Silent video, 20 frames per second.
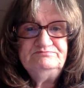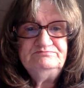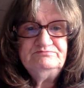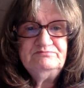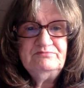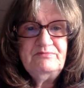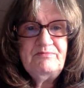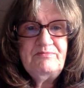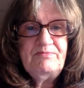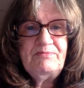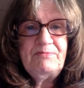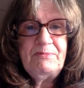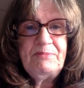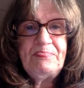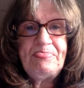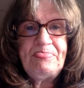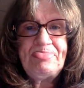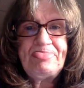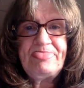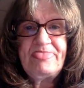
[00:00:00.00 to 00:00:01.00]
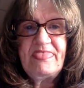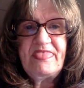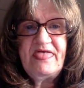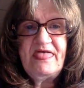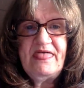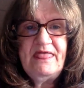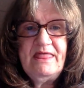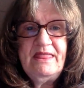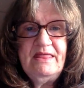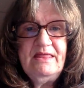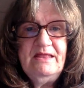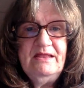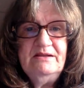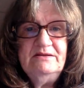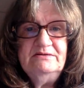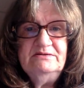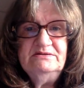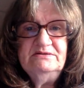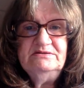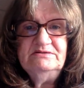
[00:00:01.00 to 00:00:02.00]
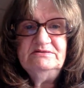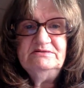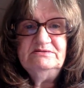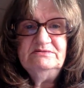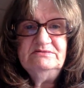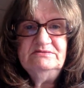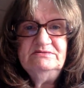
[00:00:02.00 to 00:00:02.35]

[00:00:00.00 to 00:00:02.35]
No one is speaking in this clip.